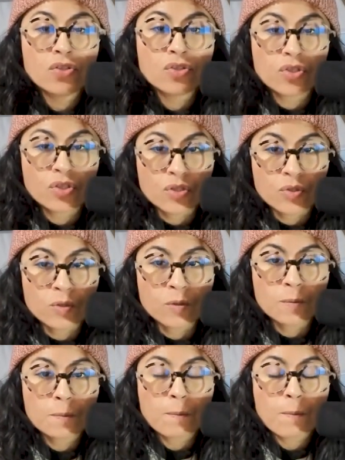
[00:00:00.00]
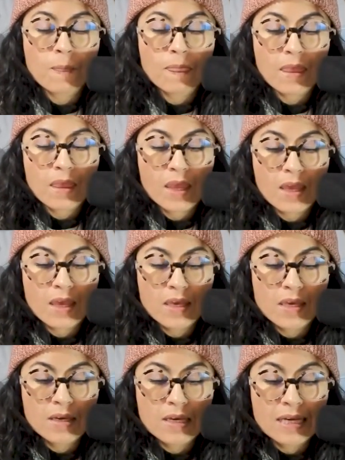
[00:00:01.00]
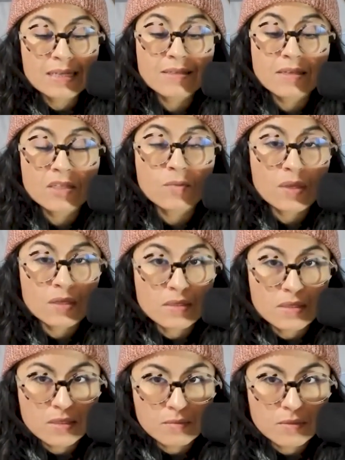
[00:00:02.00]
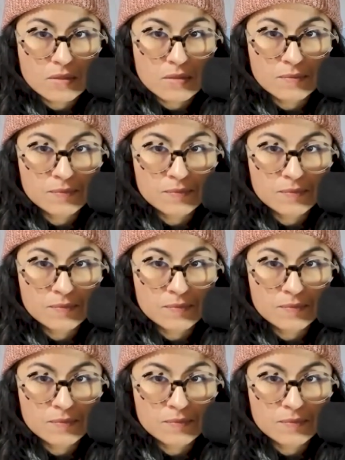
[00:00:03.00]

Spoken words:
to exist within systems.